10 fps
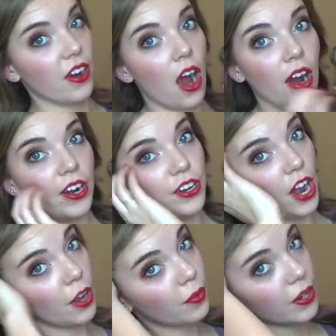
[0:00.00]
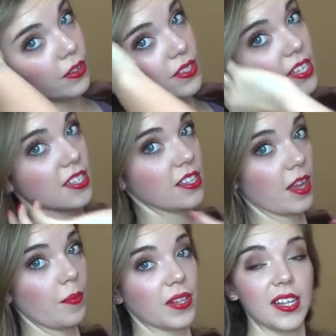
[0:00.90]
are no roots. This is
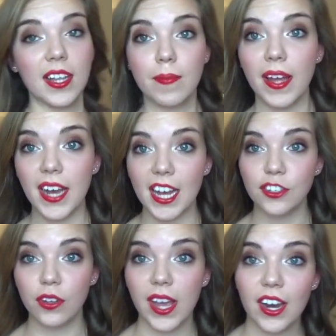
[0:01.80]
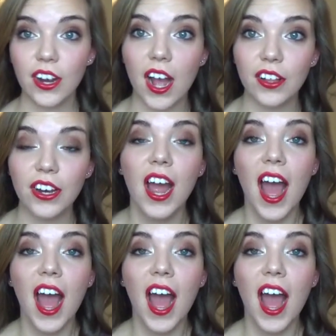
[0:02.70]
completely my natural hair color,